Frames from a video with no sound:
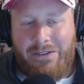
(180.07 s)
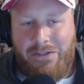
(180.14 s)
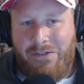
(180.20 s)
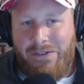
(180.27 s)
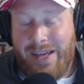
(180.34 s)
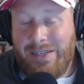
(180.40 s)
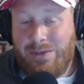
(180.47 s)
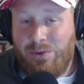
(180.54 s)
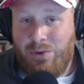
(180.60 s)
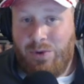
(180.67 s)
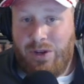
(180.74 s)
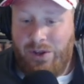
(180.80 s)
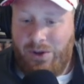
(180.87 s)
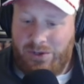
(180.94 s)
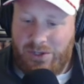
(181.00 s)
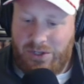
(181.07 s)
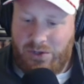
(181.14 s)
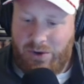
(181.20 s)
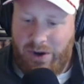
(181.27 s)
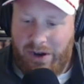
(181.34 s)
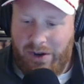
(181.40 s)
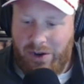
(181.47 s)
fits with what Houston's
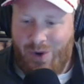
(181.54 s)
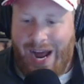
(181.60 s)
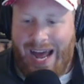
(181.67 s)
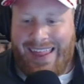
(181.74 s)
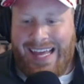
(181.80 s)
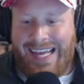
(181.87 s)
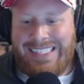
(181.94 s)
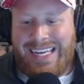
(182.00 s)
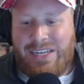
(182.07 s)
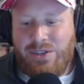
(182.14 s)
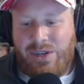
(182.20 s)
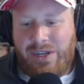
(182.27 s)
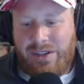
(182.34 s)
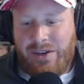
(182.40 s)
trying to do. I think it's interesting,